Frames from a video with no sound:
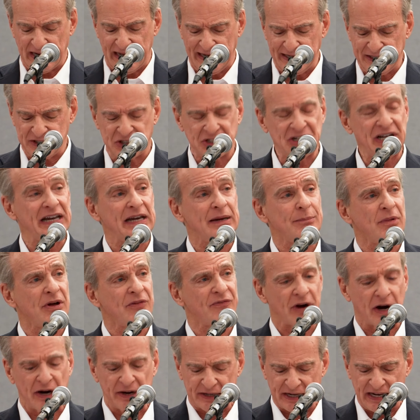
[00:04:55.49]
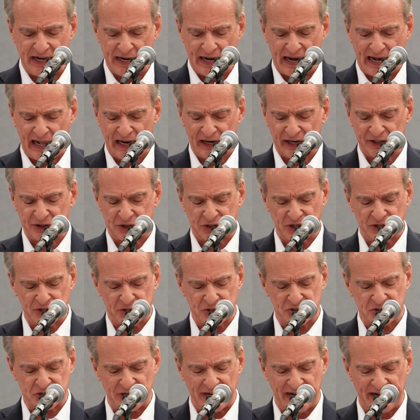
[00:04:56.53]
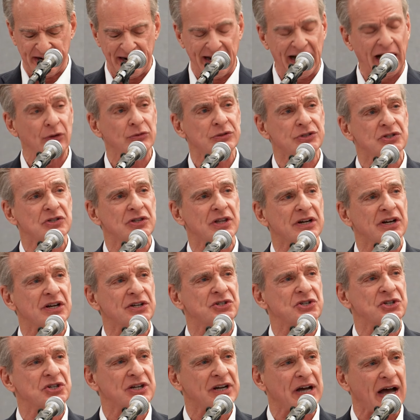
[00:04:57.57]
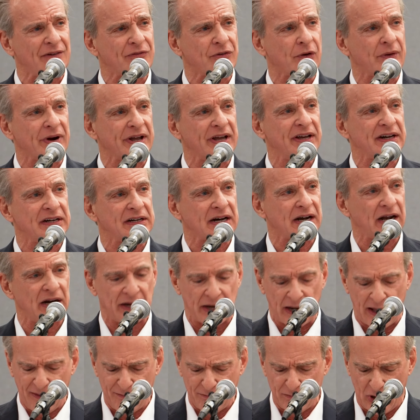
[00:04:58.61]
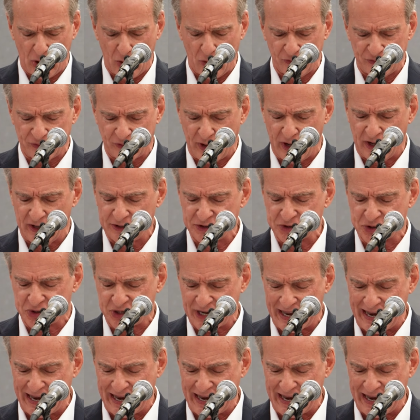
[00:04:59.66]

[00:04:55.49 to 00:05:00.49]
a team of archaeologists announced the discovery at Kalambo Falls,